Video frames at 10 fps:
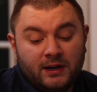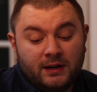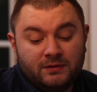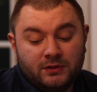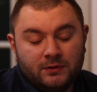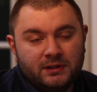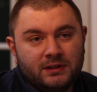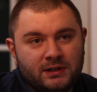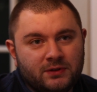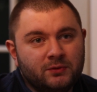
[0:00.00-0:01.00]
I have too, and
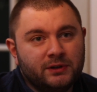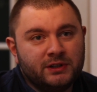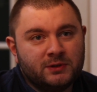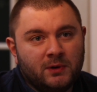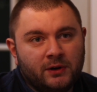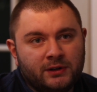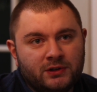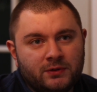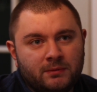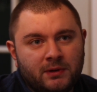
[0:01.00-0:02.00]
it's a really small
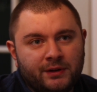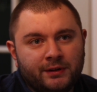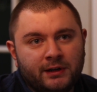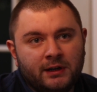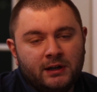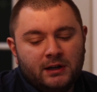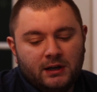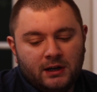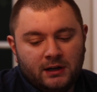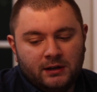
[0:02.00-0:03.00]
issue, admittedly,
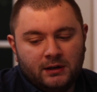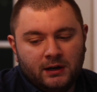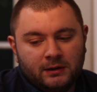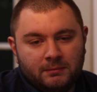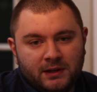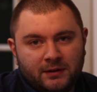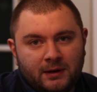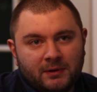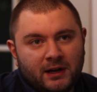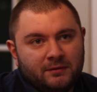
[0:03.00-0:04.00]
and I'll admit that
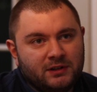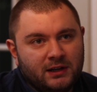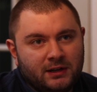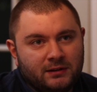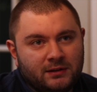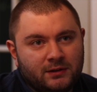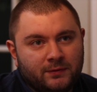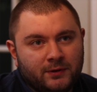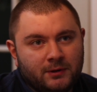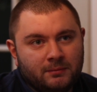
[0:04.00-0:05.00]
I'm kind of taking this
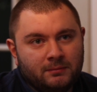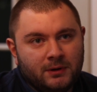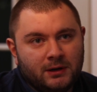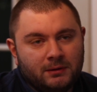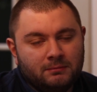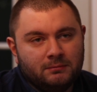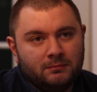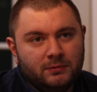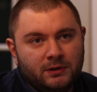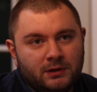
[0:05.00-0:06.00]
from
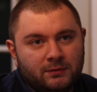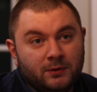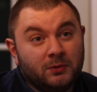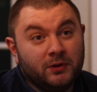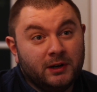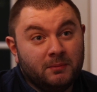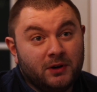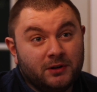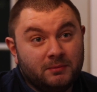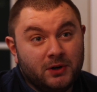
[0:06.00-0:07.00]
the film critic
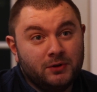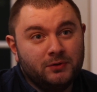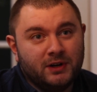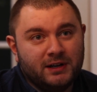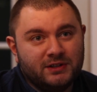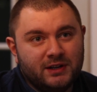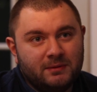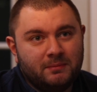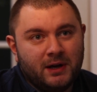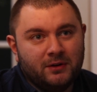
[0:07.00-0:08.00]
Mark Commode, who kind of said
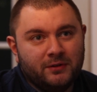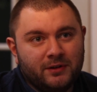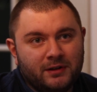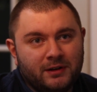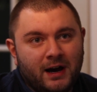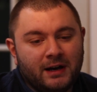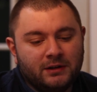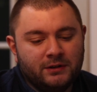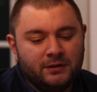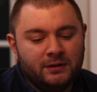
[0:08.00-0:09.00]
it better than I
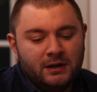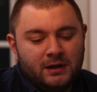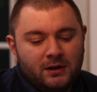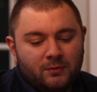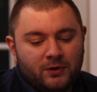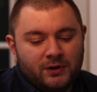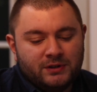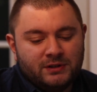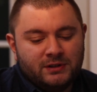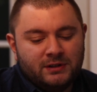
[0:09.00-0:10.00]
could,
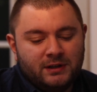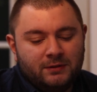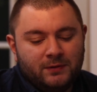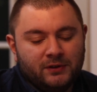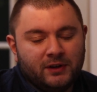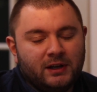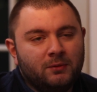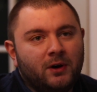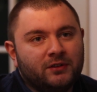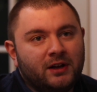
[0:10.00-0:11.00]
whereas he feels like he
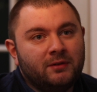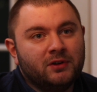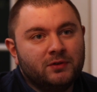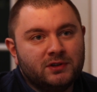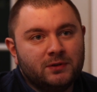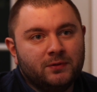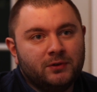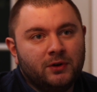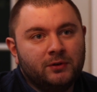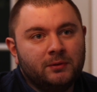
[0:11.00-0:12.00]
walks out of a Christopher
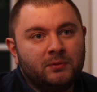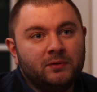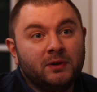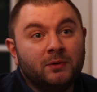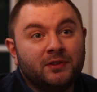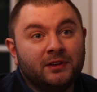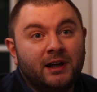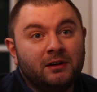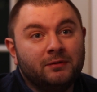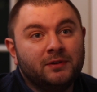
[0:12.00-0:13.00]
Nolan movie with a
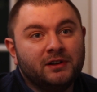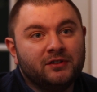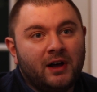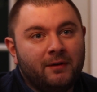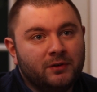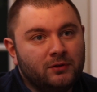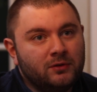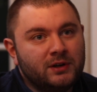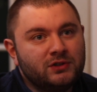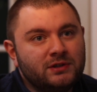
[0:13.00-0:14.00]
lot of philosophical
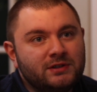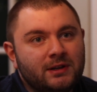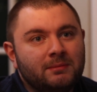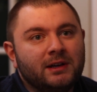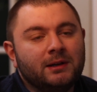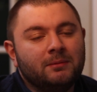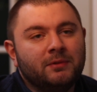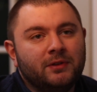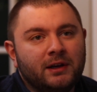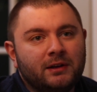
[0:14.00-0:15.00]
questions that make him
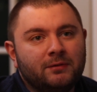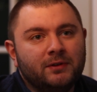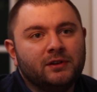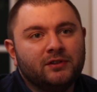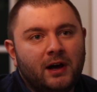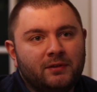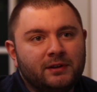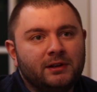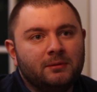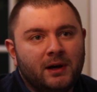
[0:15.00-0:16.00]
think
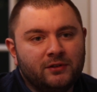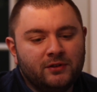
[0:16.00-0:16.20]
philosophically about